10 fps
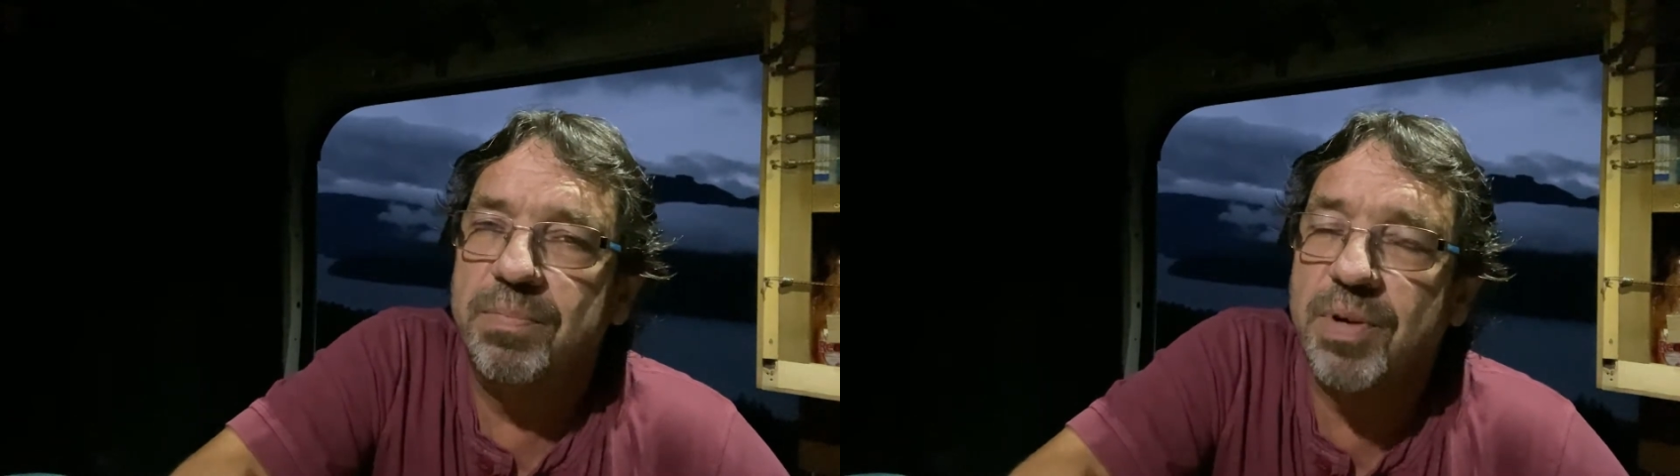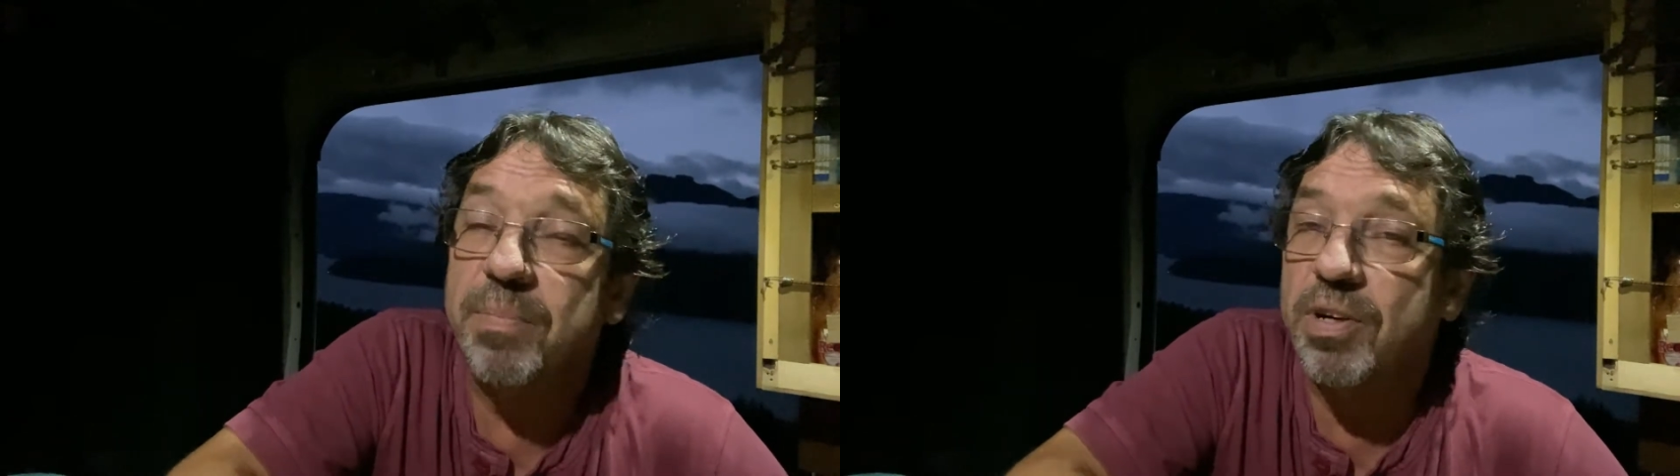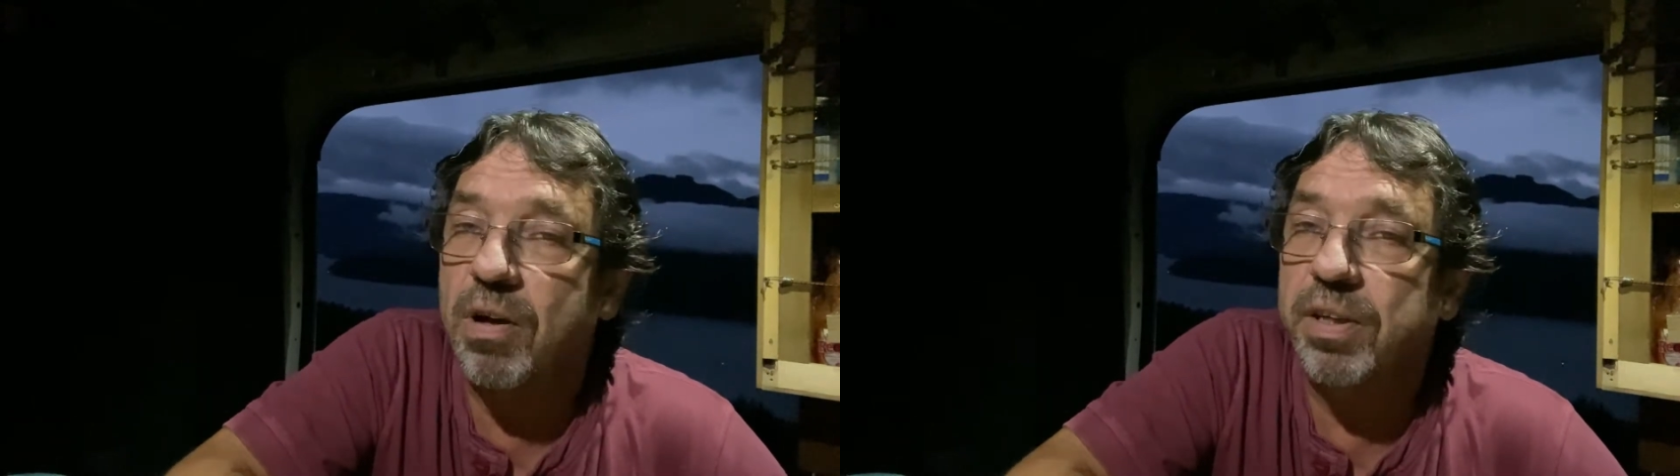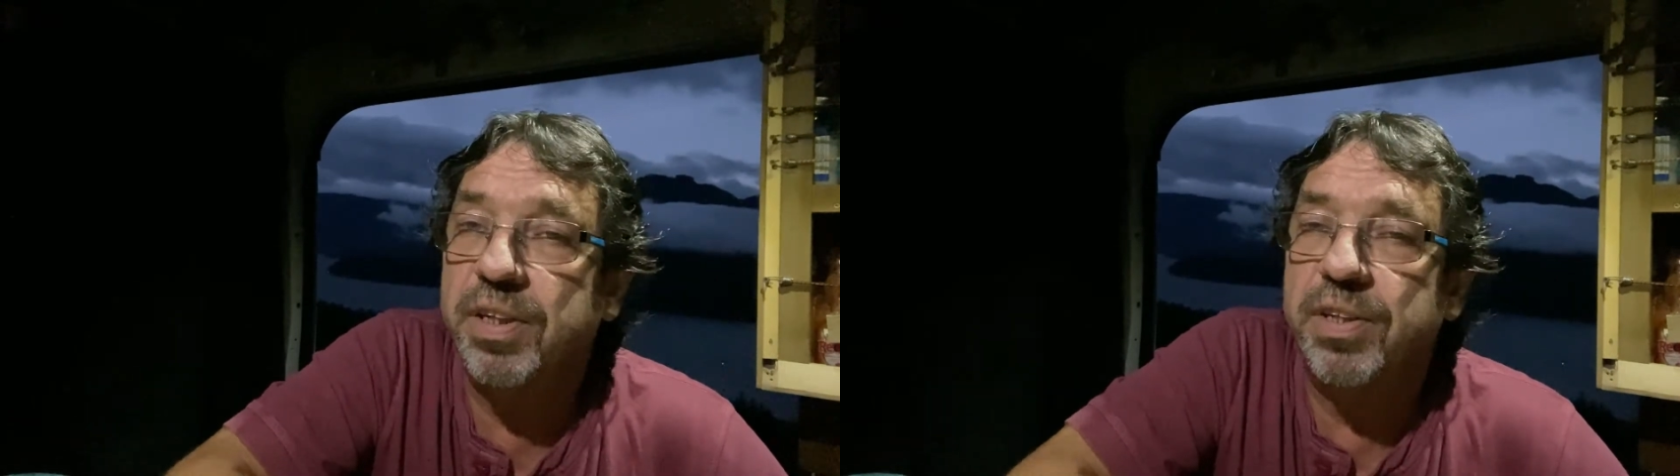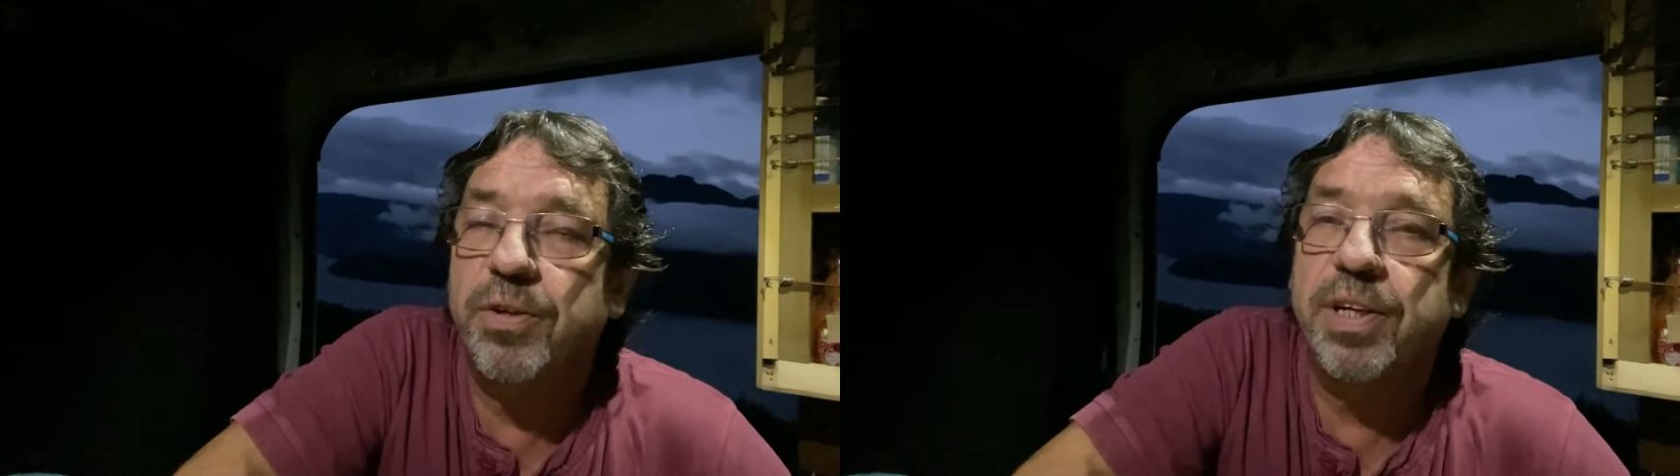Probably call
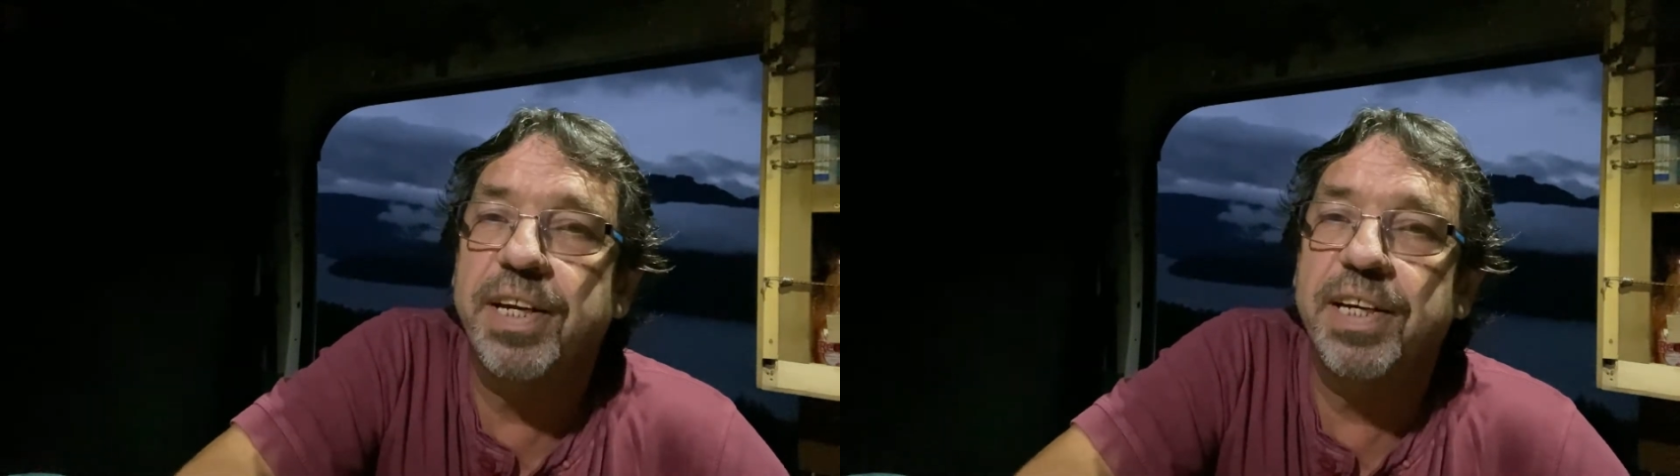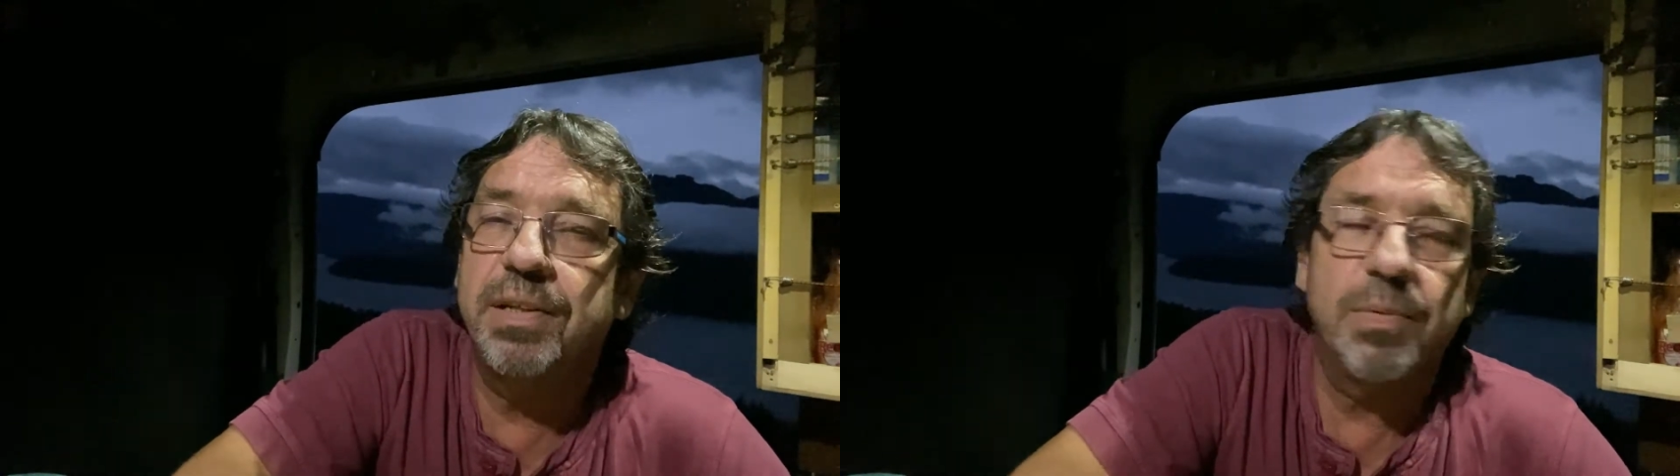it an early night.